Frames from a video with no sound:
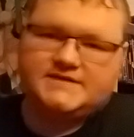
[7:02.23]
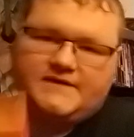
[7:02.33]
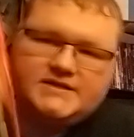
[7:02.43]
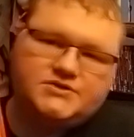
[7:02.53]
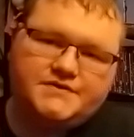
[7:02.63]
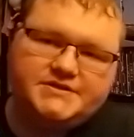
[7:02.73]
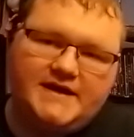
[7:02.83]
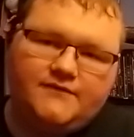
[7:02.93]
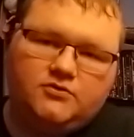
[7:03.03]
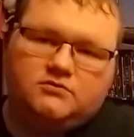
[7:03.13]
of Enter the
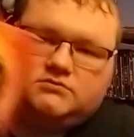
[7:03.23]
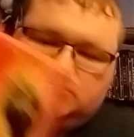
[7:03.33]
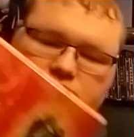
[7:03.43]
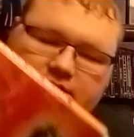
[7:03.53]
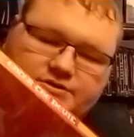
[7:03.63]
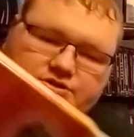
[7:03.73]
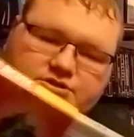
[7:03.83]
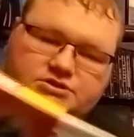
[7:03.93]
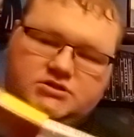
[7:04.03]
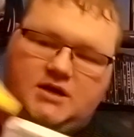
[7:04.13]
Devil,
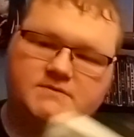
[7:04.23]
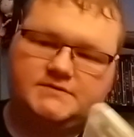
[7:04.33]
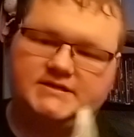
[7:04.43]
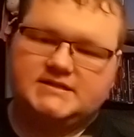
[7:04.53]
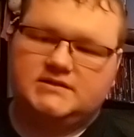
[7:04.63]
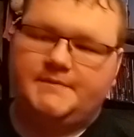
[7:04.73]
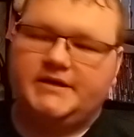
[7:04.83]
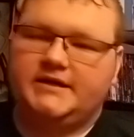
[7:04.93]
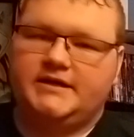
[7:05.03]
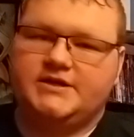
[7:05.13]
which comes with this
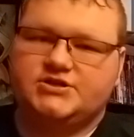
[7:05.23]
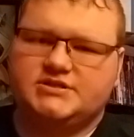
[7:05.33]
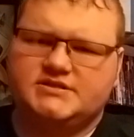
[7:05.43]
limited edition